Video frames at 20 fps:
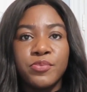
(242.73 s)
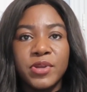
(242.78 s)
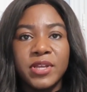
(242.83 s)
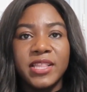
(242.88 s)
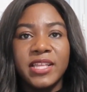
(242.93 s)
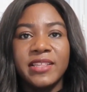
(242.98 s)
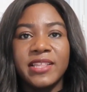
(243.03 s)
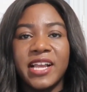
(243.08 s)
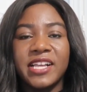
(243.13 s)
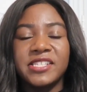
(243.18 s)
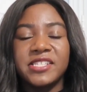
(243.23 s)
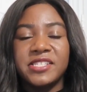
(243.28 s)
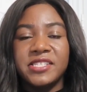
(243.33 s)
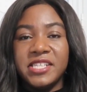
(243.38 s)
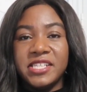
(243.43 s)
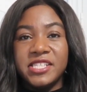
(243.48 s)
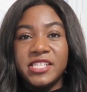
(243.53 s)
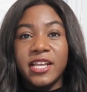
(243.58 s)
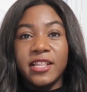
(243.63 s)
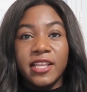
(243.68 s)
really nice
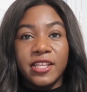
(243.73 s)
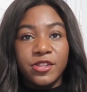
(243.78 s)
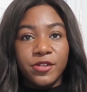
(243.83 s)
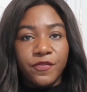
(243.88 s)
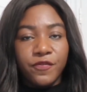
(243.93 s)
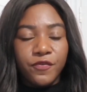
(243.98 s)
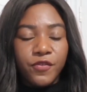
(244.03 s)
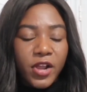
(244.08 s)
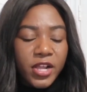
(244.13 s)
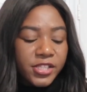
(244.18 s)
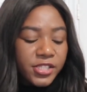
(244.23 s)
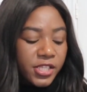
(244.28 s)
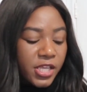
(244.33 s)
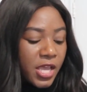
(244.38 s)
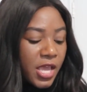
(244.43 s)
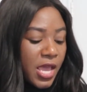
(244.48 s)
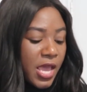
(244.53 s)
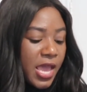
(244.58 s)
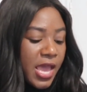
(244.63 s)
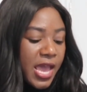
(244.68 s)
detail at the front.
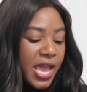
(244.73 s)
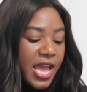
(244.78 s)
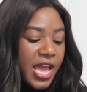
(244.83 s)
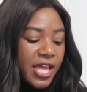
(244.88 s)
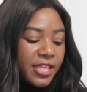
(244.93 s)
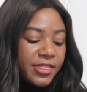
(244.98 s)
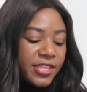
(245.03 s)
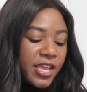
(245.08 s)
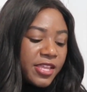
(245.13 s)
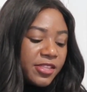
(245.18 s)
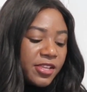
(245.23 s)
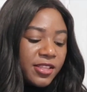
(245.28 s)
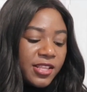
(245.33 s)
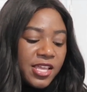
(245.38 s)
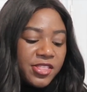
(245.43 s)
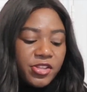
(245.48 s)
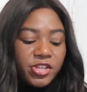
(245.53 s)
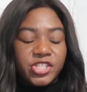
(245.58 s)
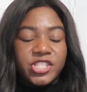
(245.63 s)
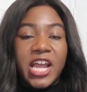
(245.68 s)
And then the
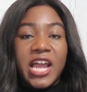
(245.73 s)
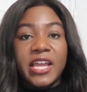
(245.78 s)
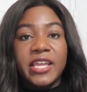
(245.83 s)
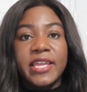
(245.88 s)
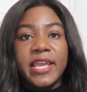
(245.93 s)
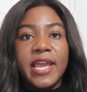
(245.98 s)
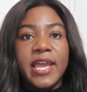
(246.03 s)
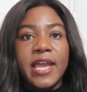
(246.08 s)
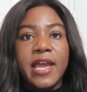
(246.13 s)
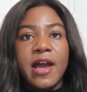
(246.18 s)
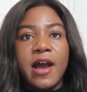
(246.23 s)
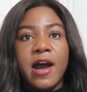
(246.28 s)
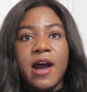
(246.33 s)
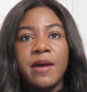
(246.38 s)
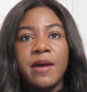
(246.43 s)
leather jacket